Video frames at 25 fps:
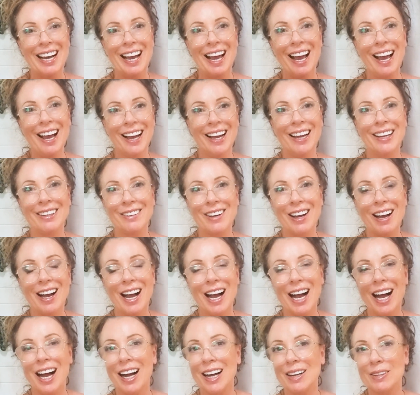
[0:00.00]
And,
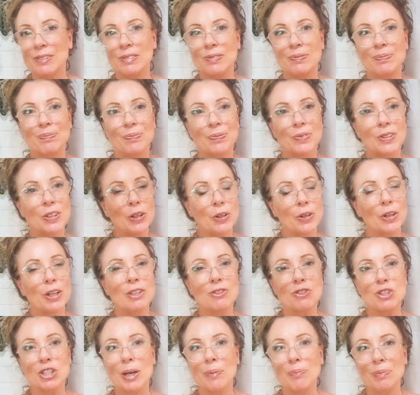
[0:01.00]
you know,
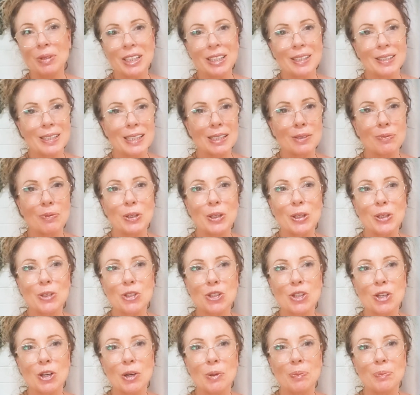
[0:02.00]
jump into this
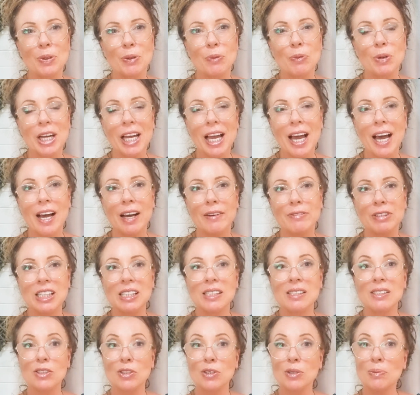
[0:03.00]
workshop. We have a
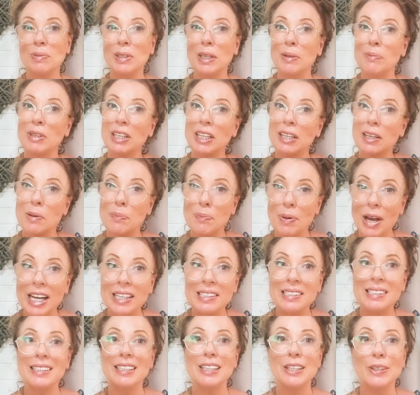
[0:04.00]
Zoom limited
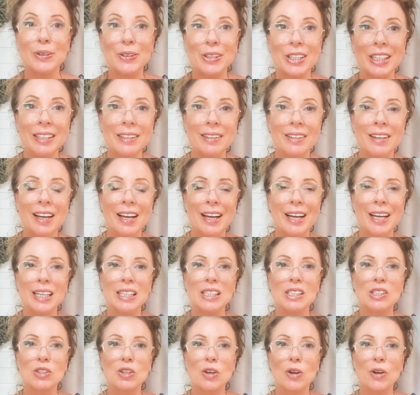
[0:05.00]
capacity on it,
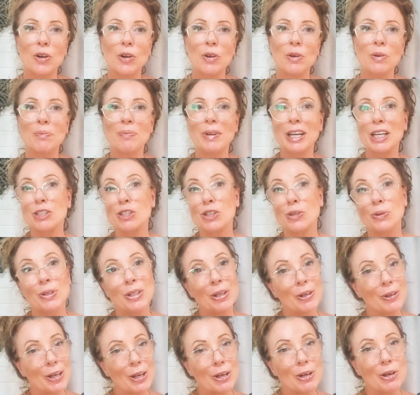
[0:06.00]
so make sure
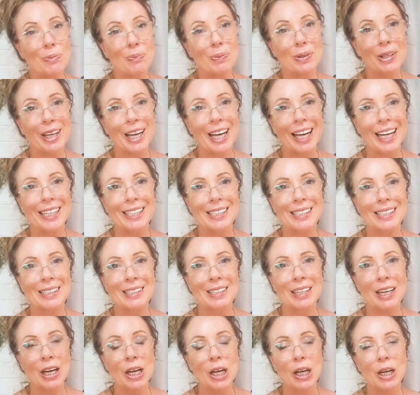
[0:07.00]
you get your place.
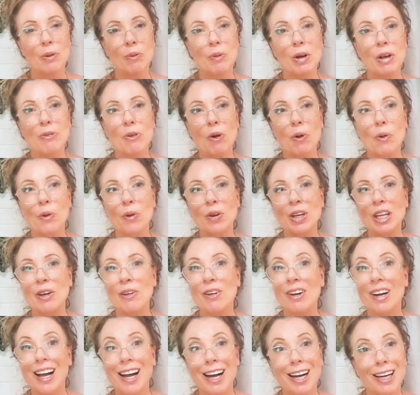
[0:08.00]
We've already
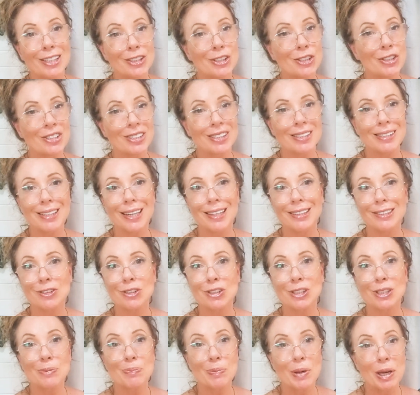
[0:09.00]
got hundreds and
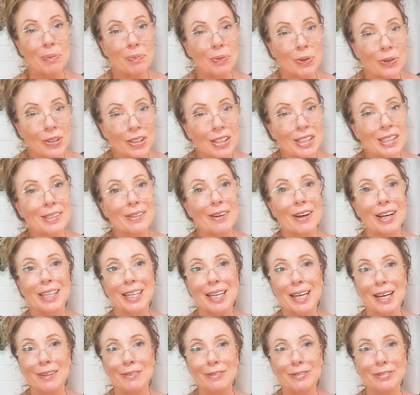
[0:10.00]
hundreds of people that are
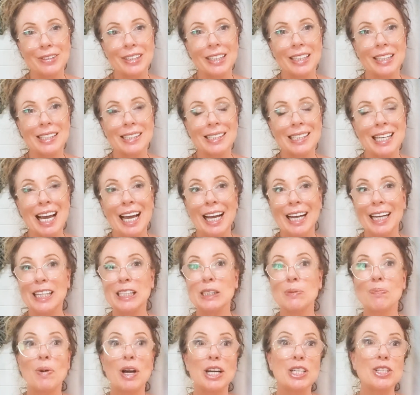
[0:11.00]
signing up for this.
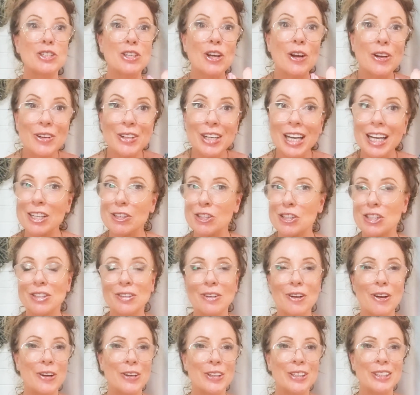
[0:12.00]
It's by donation
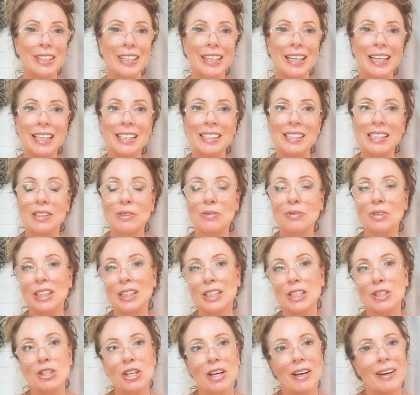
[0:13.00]
only. It's a
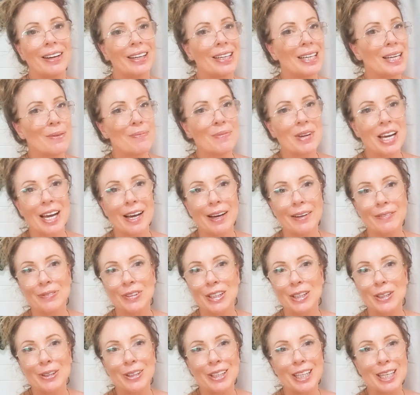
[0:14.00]
really tiny amount
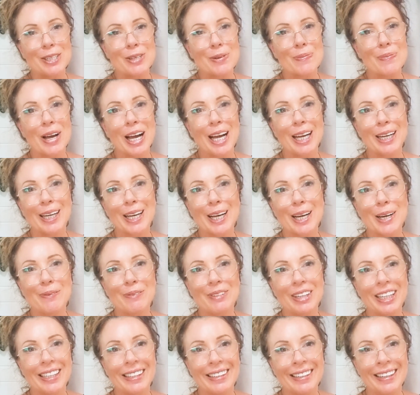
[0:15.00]
that you need to pay to come
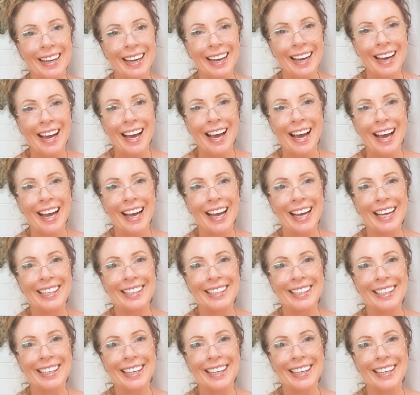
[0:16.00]
in.
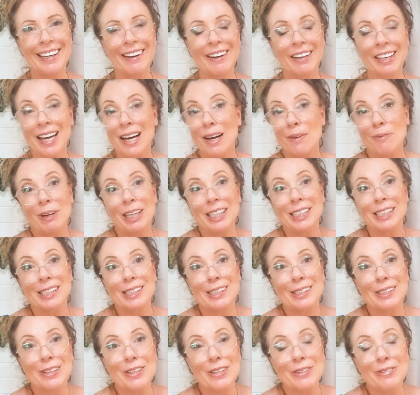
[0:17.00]
And I can't wait to
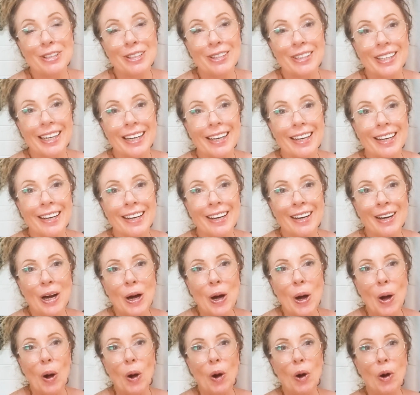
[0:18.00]
serve you there.
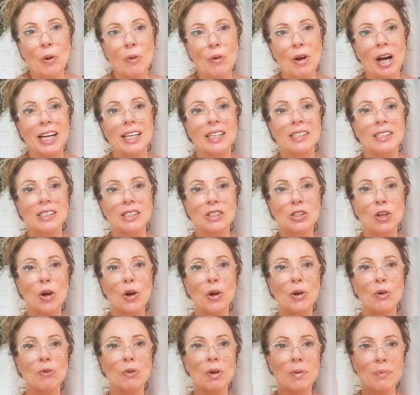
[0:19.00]
All right.
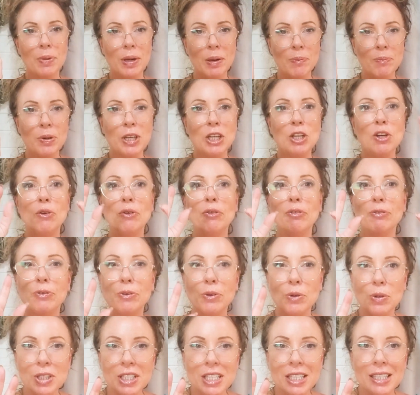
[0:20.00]
So remember your
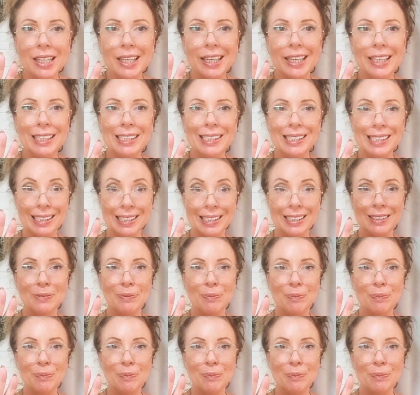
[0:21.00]
4Ds.